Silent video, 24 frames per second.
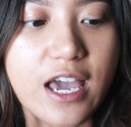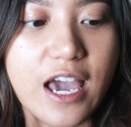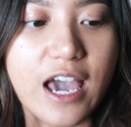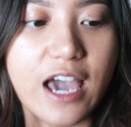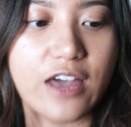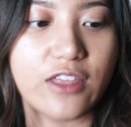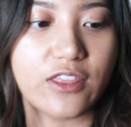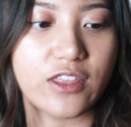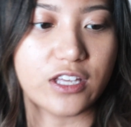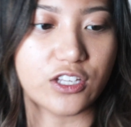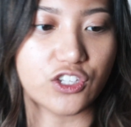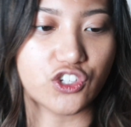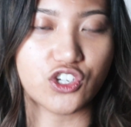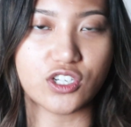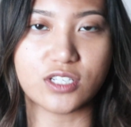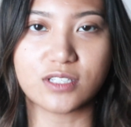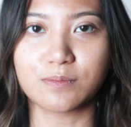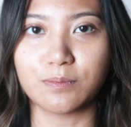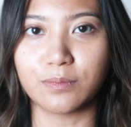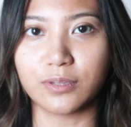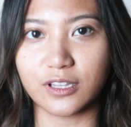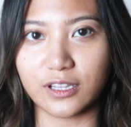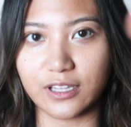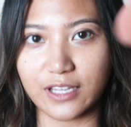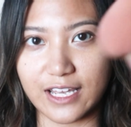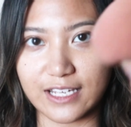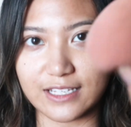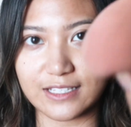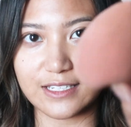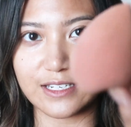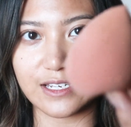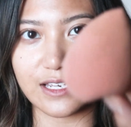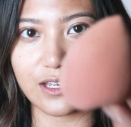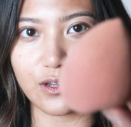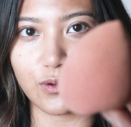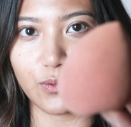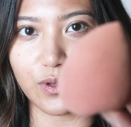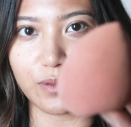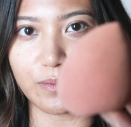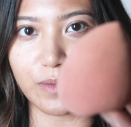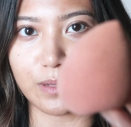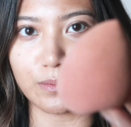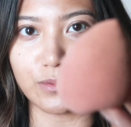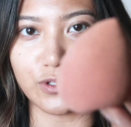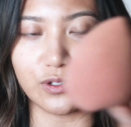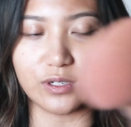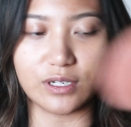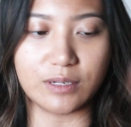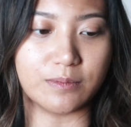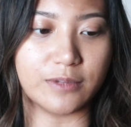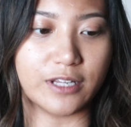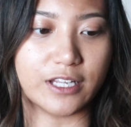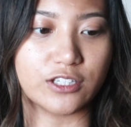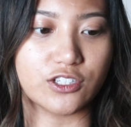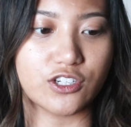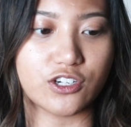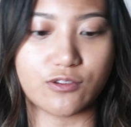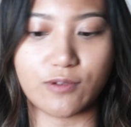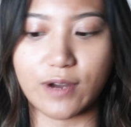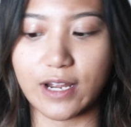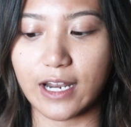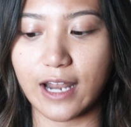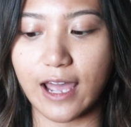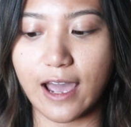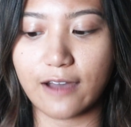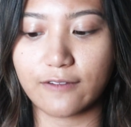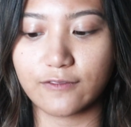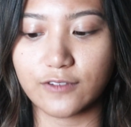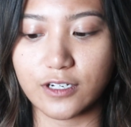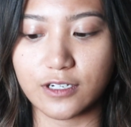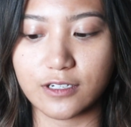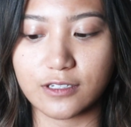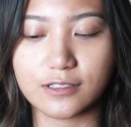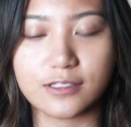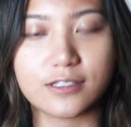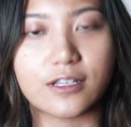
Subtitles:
and then just blend it with my beauty blender right after.